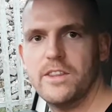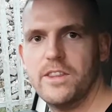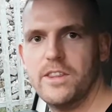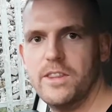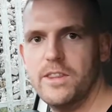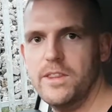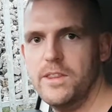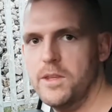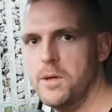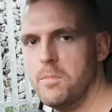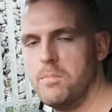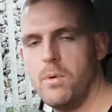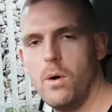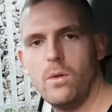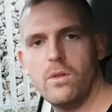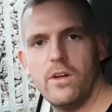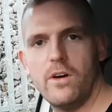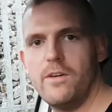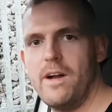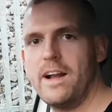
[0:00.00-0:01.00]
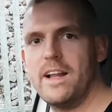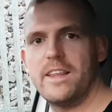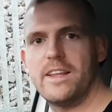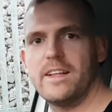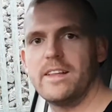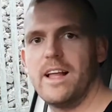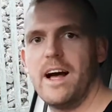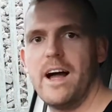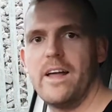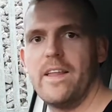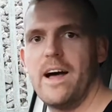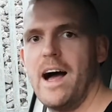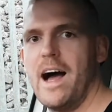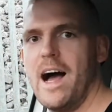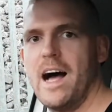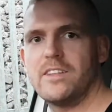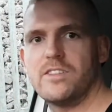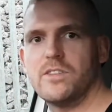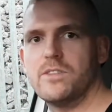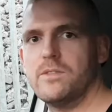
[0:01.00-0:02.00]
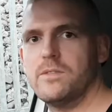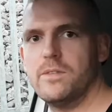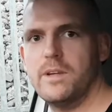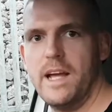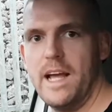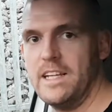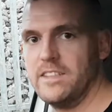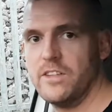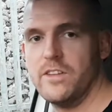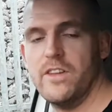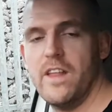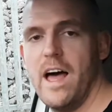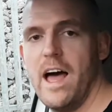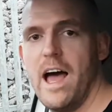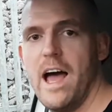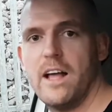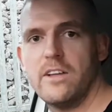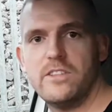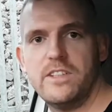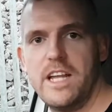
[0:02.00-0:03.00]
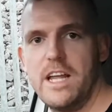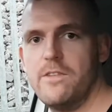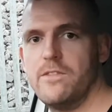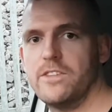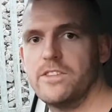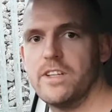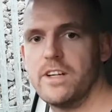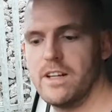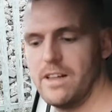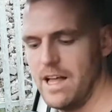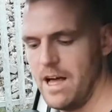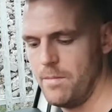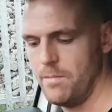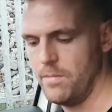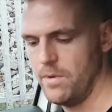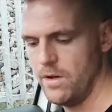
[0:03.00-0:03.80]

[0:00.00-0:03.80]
The bolt or anything like that isn't there, neither's the clamp,